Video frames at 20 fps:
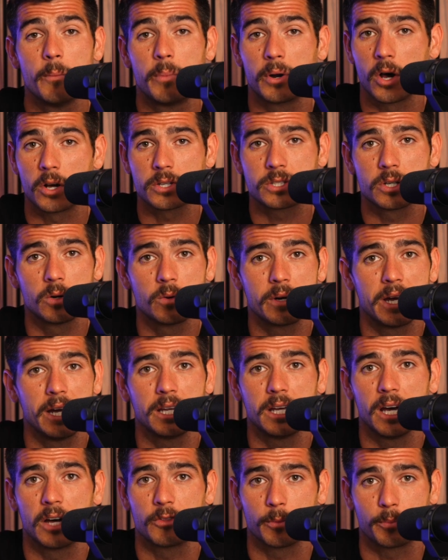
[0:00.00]
But also
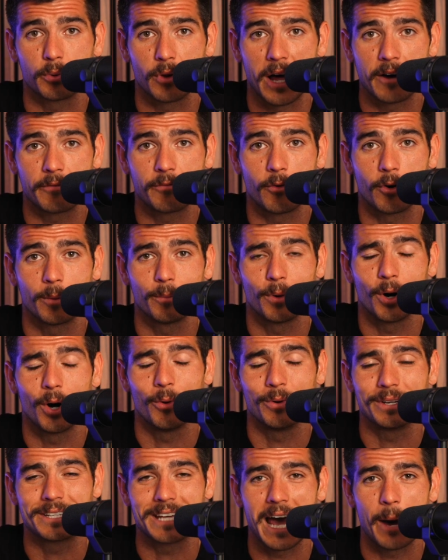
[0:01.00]
any other platform,
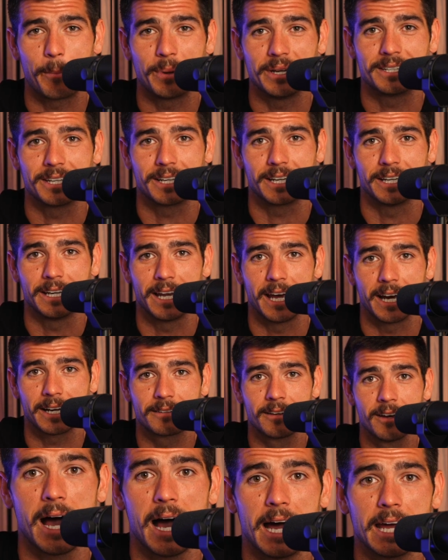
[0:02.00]
always happy to
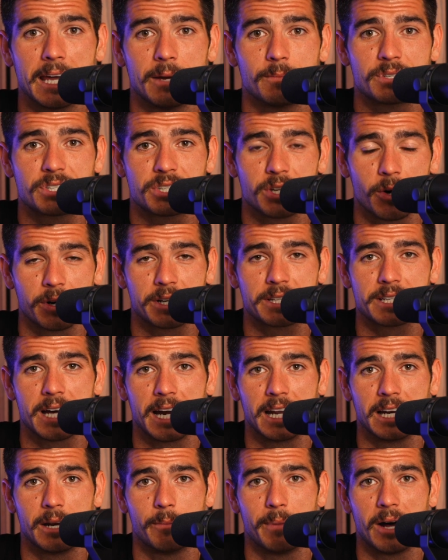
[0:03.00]
connect. I am so
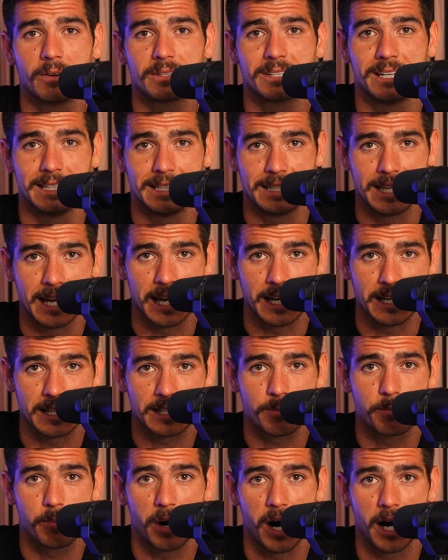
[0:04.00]
excited about today's
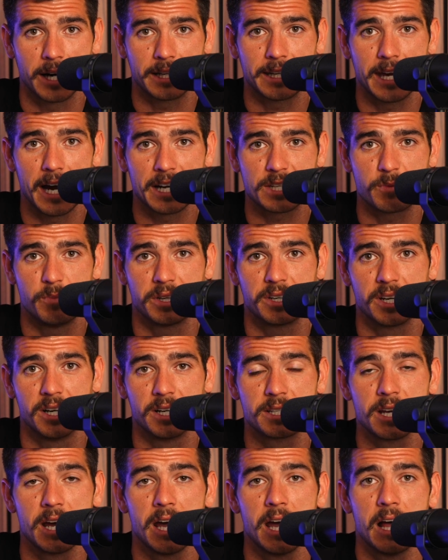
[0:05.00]
podcast
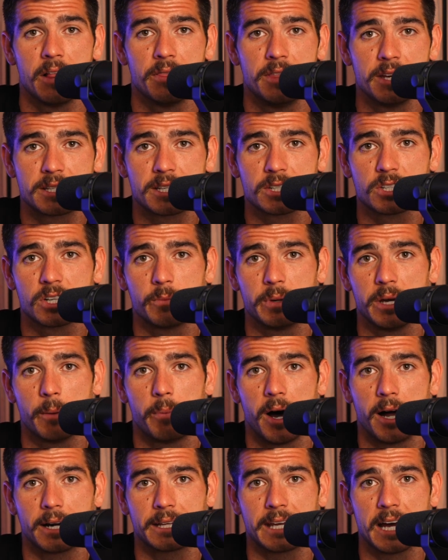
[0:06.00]
because this is going to be a
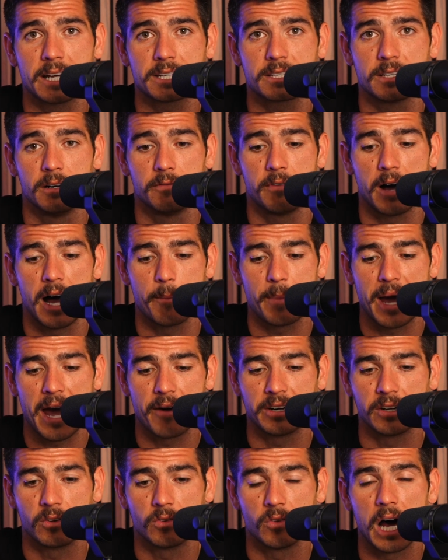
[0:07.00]
podcast of I'm
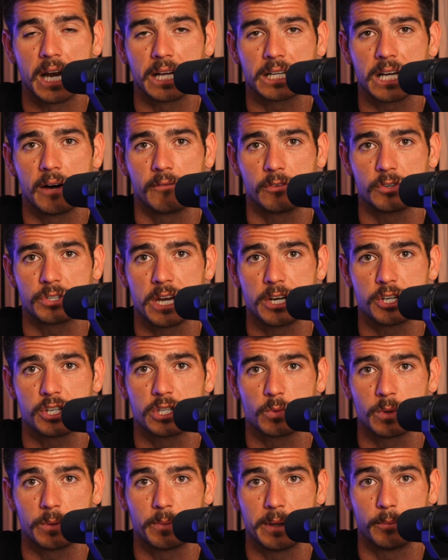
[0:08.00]
having a lot of
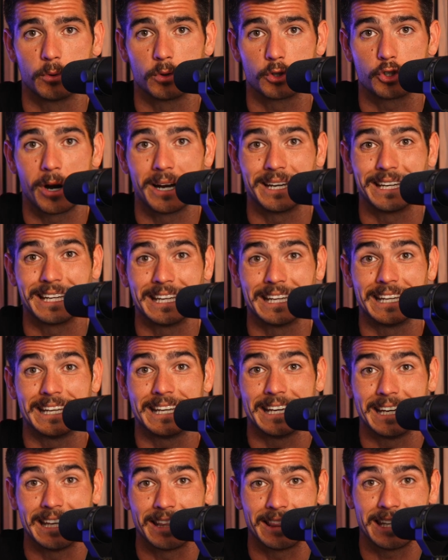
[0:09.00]
conversations with people trying to get
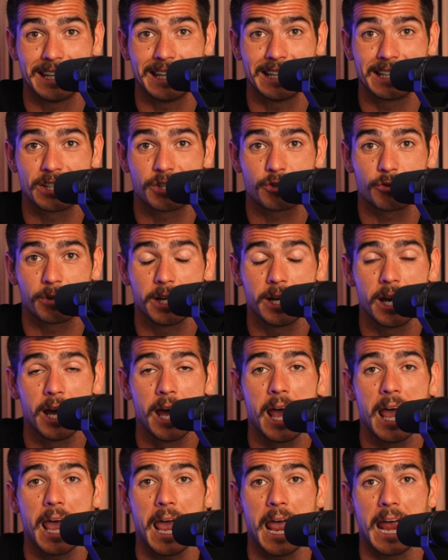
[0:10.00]
in the industry.
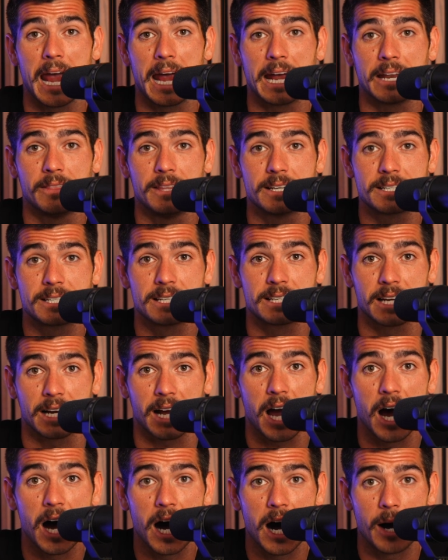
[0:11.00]
And this is a
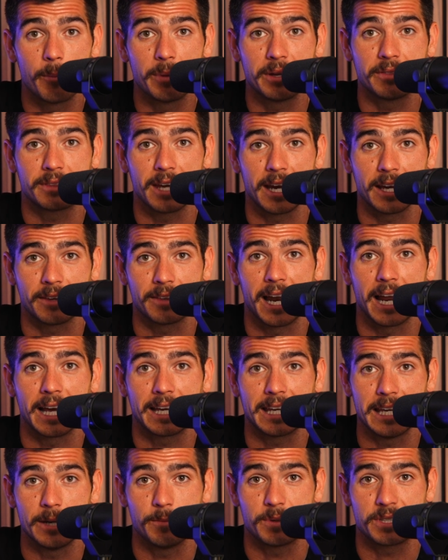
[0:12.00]
common thing that I
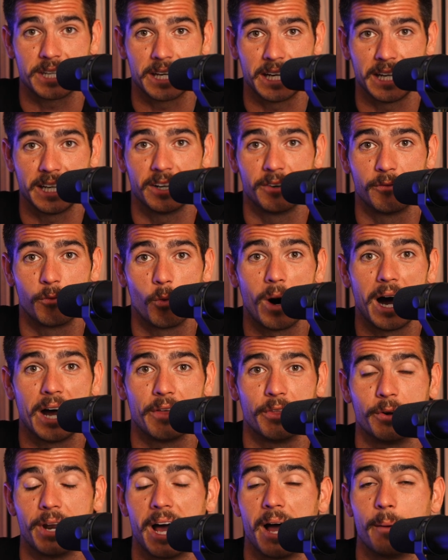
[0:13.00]
keep seeing of why
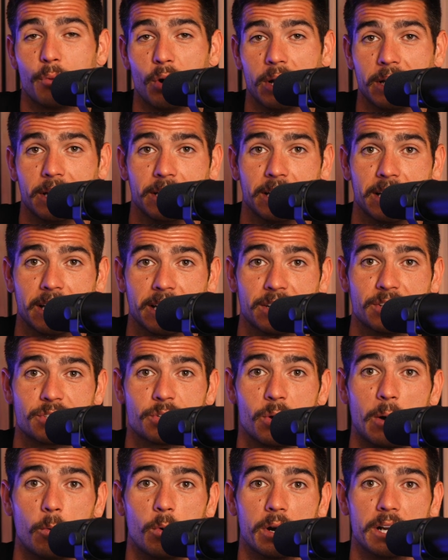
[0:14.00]
they're not breaking in. And so
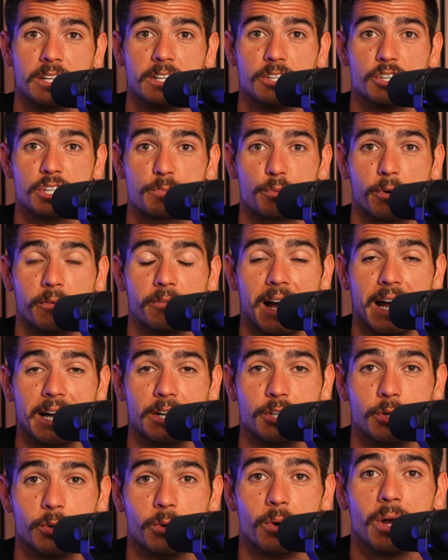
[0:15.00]
I wanted to just
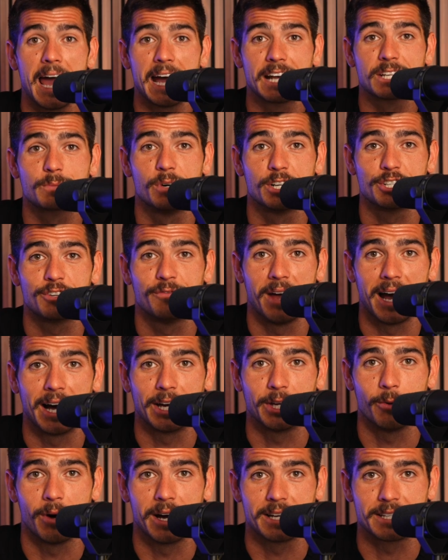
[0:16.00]
provide you as much
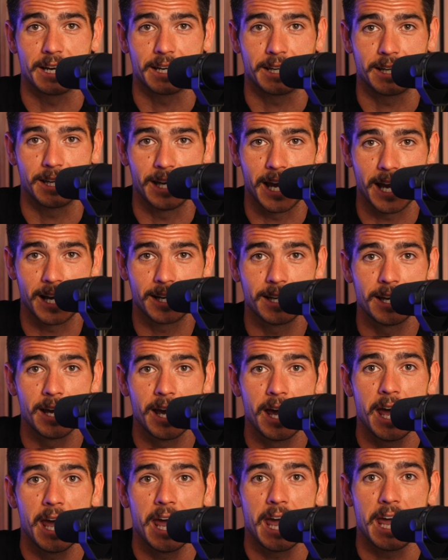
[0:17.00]
value as I can.
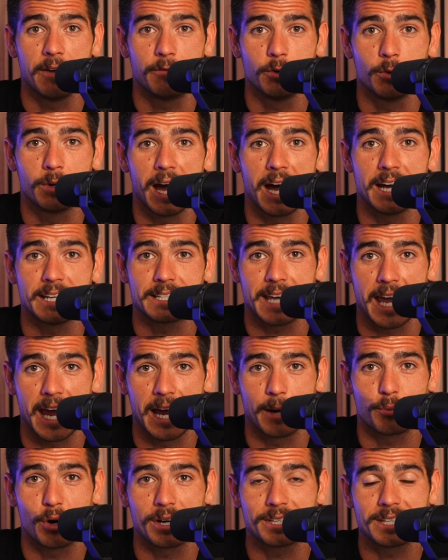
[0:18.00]
If you guys
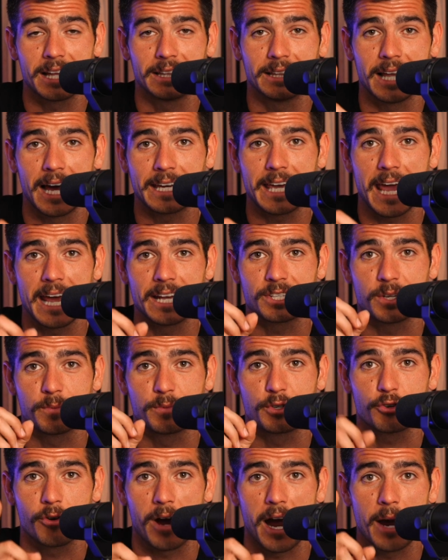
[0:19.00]
can, press that like and
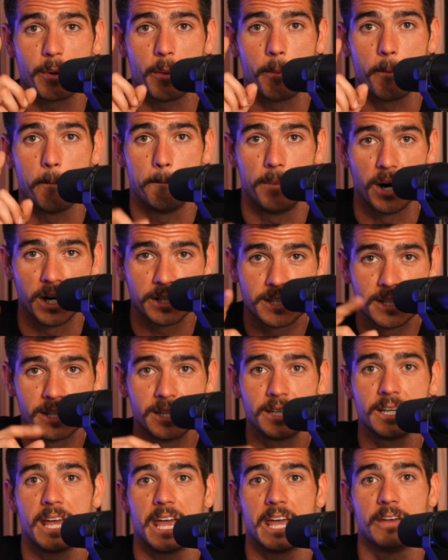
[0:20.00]
subscribe
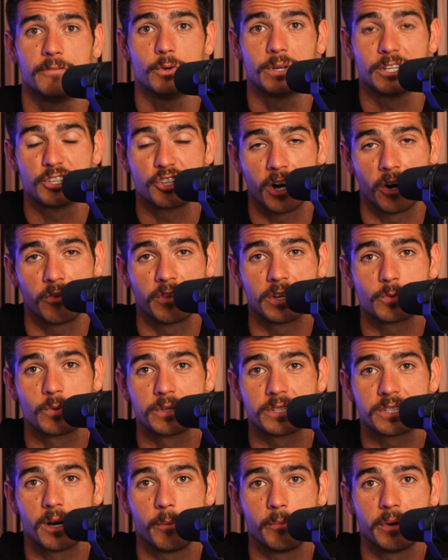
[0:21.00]
button. If you can share this
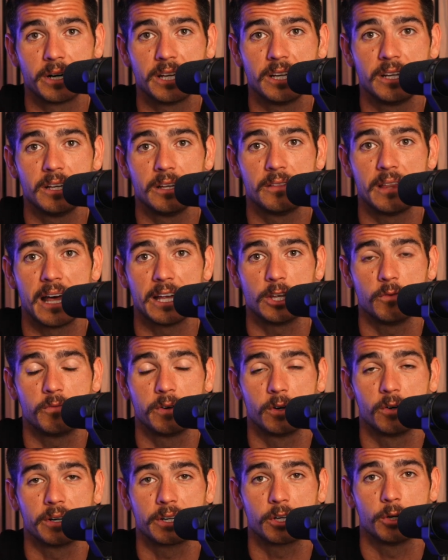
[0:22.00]
with somebody that you
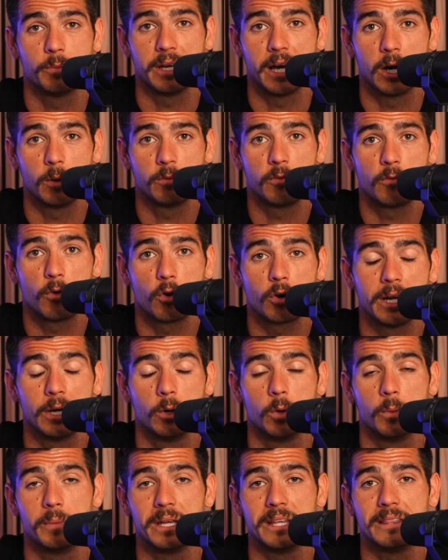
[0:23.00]
feel it could be helpful for, it
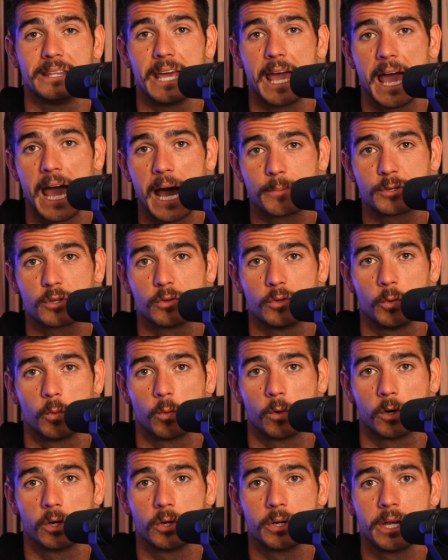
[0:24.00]
would mean the absolute
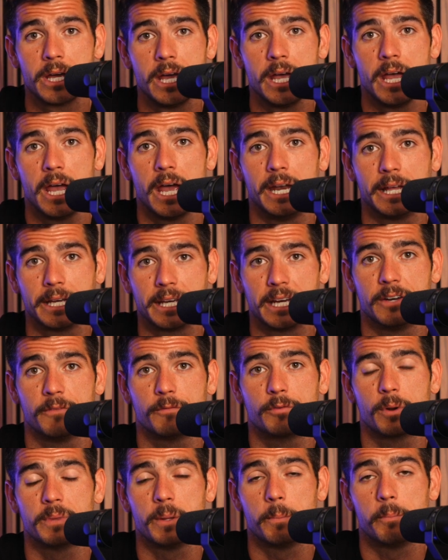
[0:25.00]
world. And again,
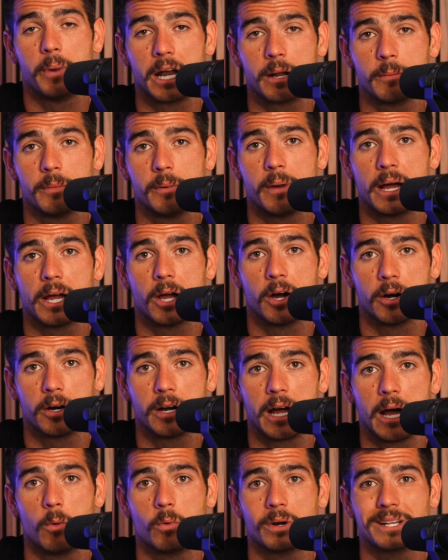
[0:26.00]
from the bottom of my
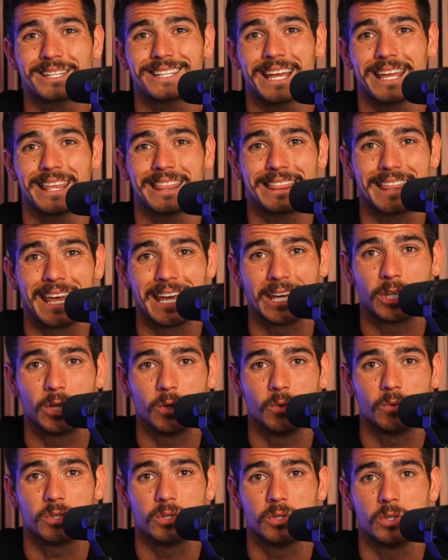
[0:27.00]
heart, I want to say thank
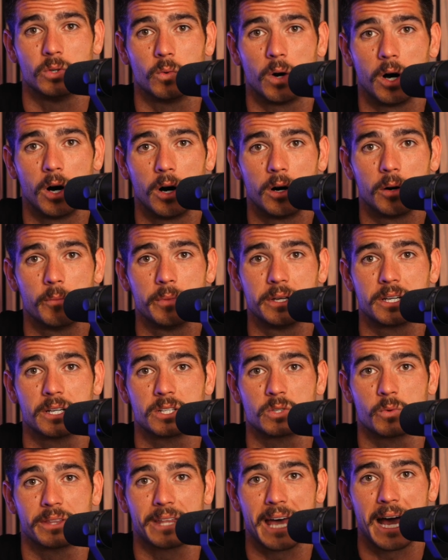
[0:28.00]
you to you all
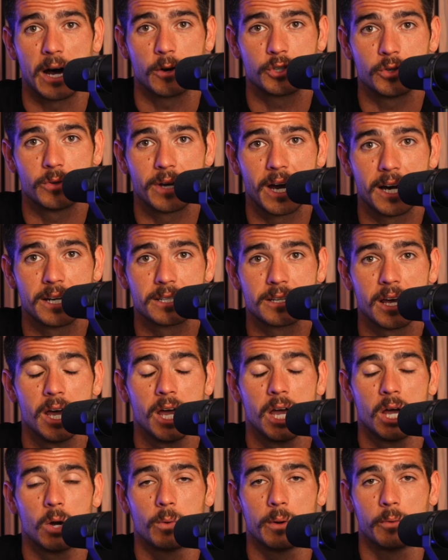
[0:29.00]
because without you guys,
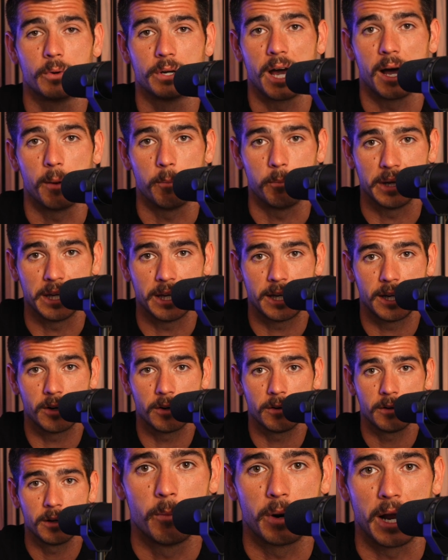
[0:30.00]
we would not be
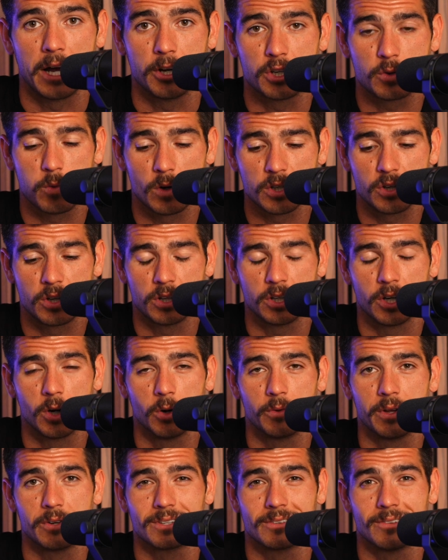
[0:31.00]
here. But I just want you to know
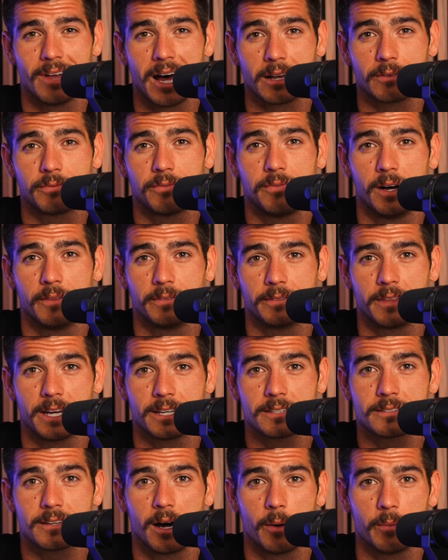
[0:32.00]
there's a lot of fun
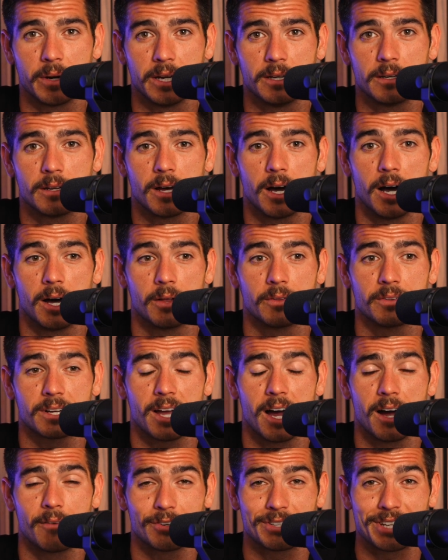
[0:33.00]
things coming. The
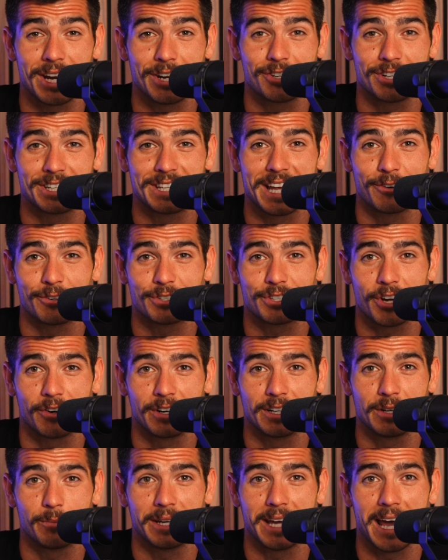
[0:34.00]
conversations that are
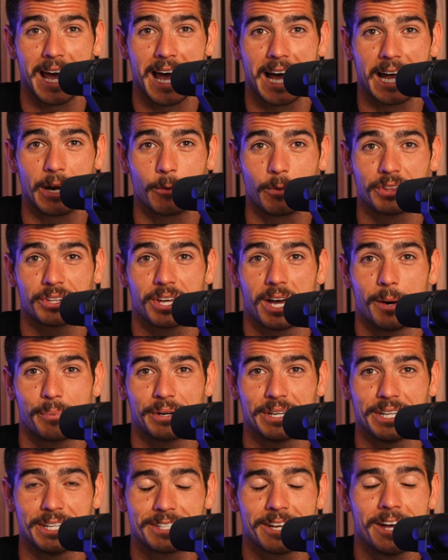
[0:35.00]
starting to be had with
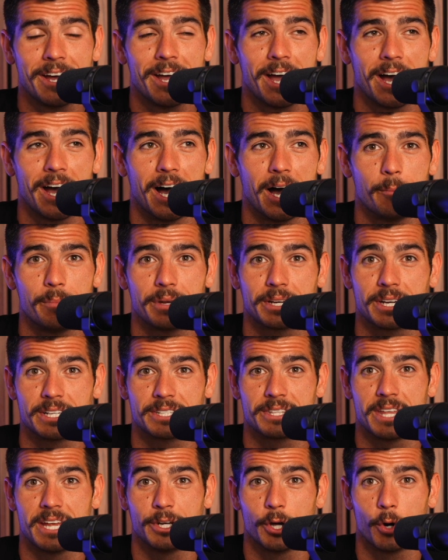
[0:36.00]
companies
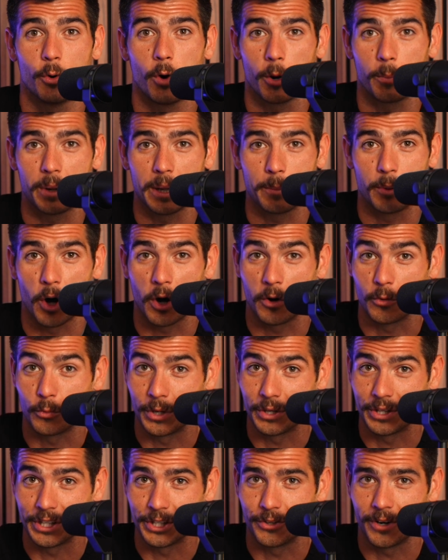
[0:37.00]
because they know our people are
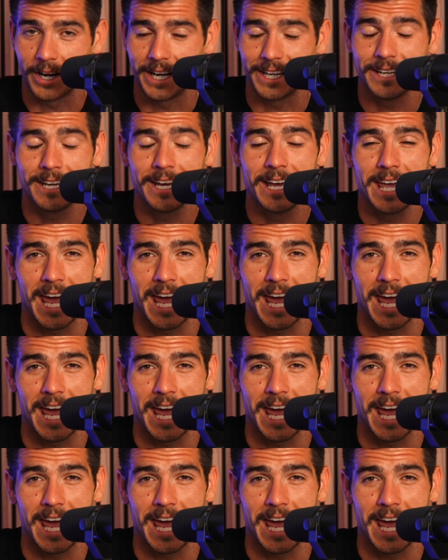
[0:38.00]
really great.